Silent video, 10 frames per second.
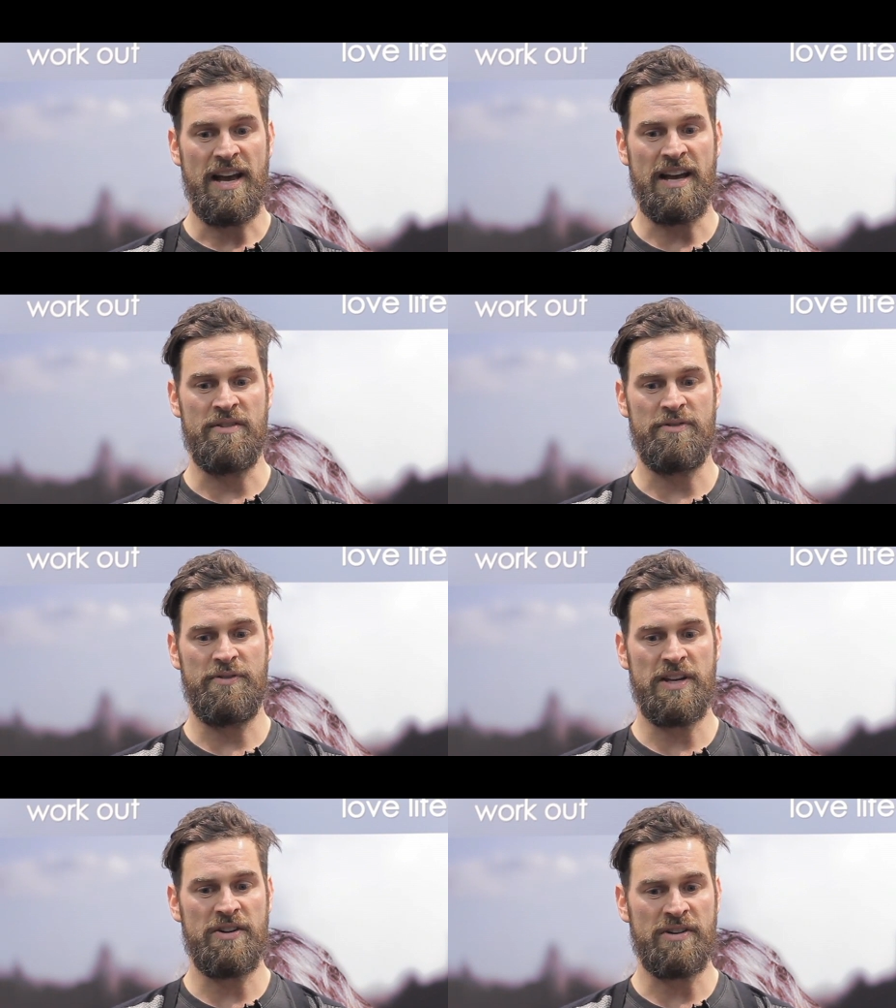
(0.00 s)
and
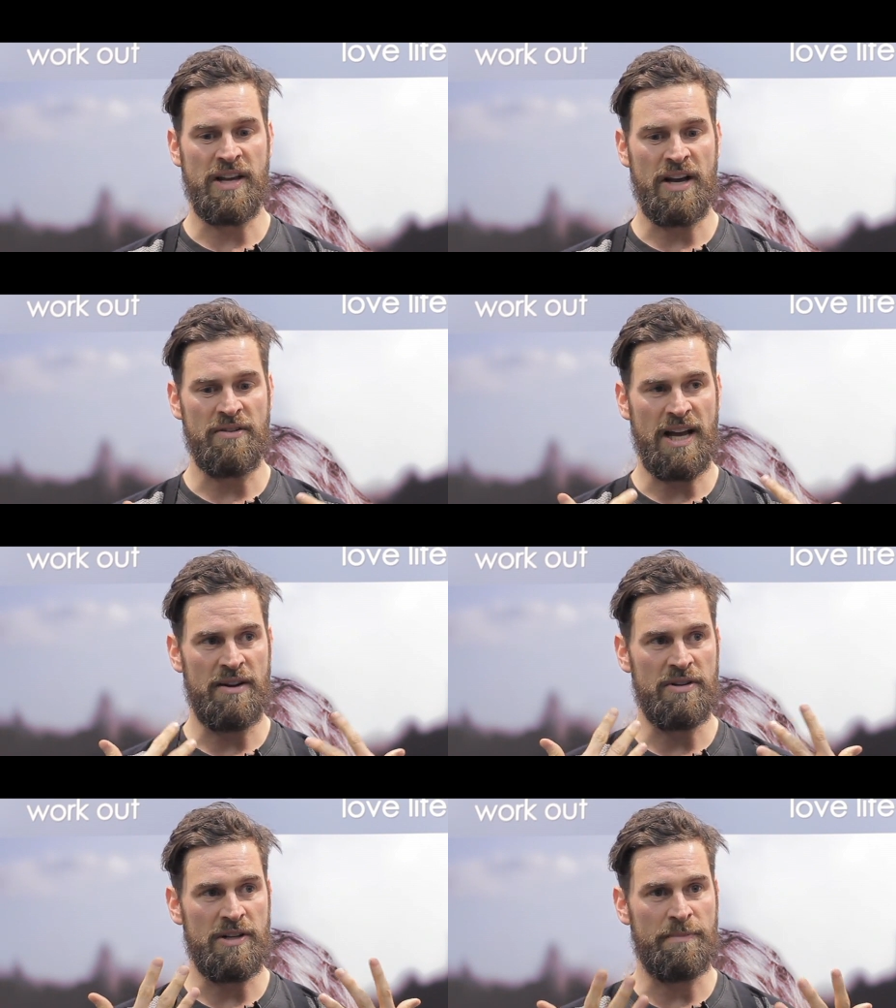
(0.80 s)
figuring out
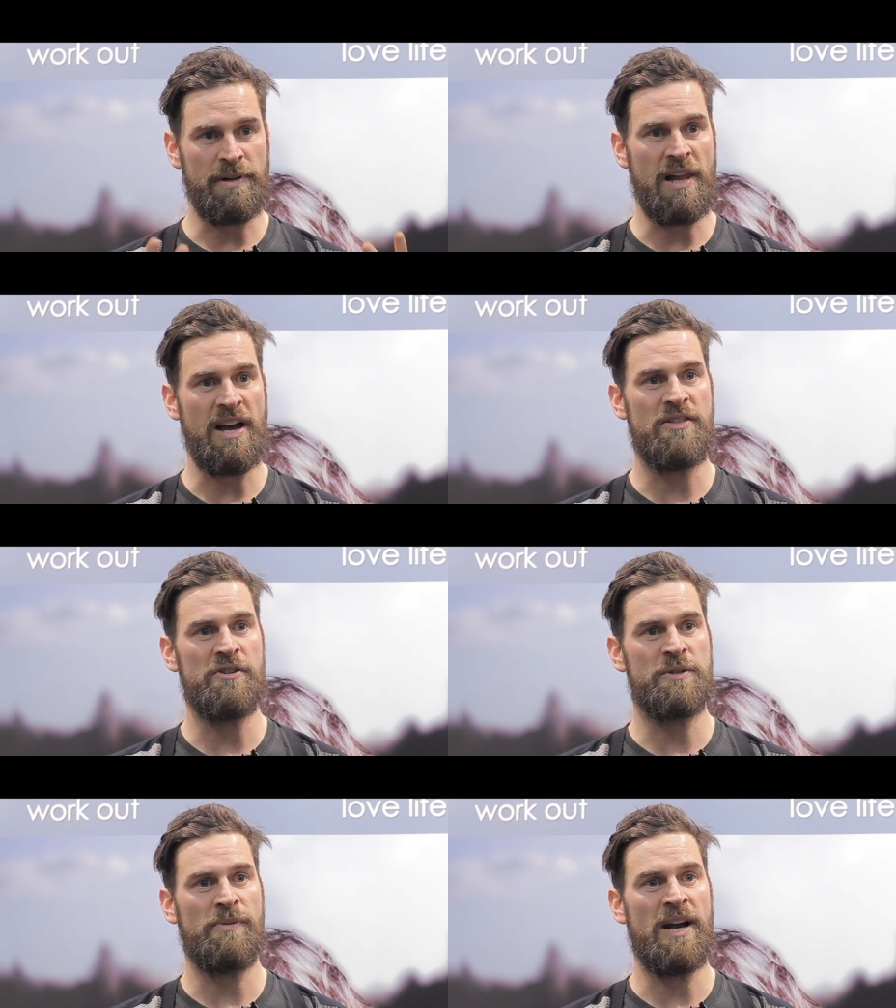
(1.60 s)
how to apply
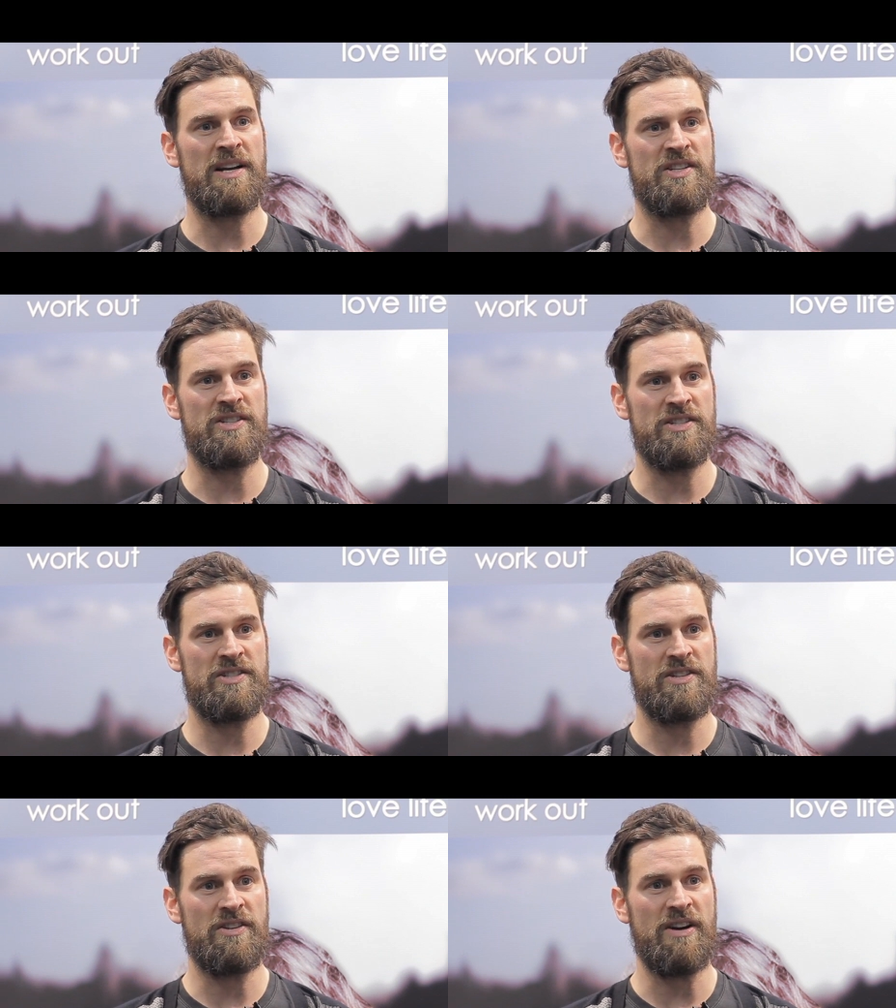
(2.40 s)
those practices
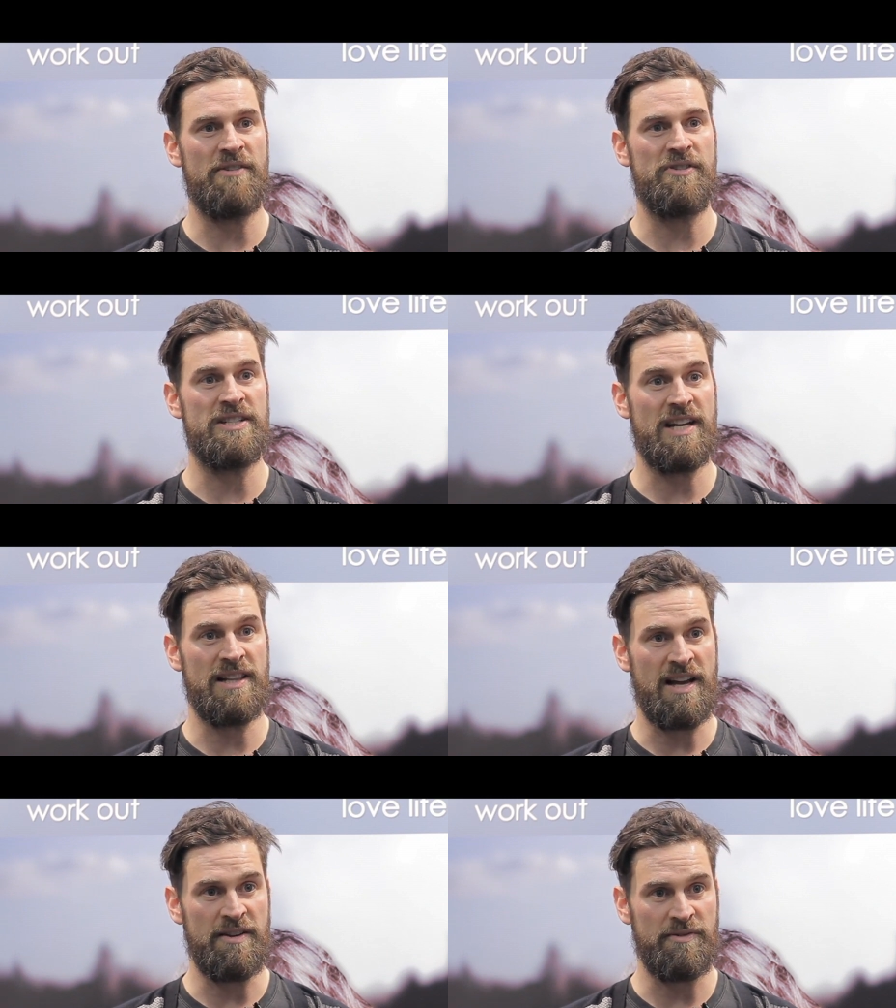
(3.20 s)
to their everyday
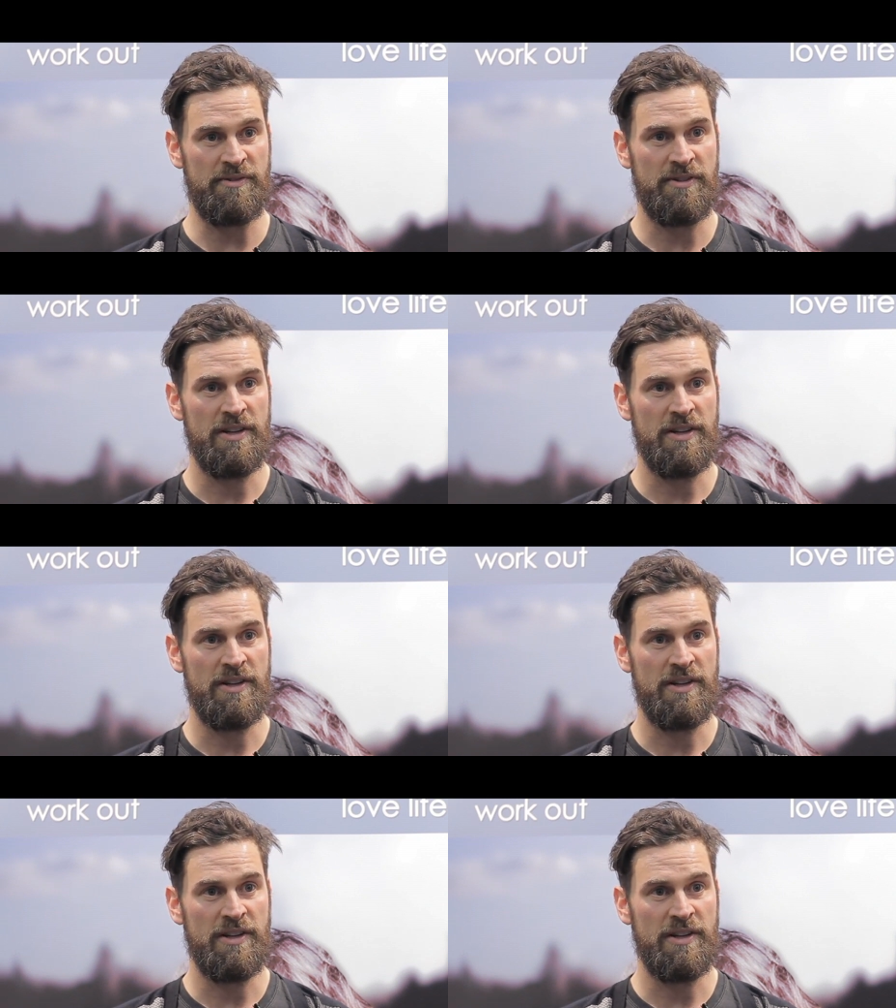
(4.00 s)
life,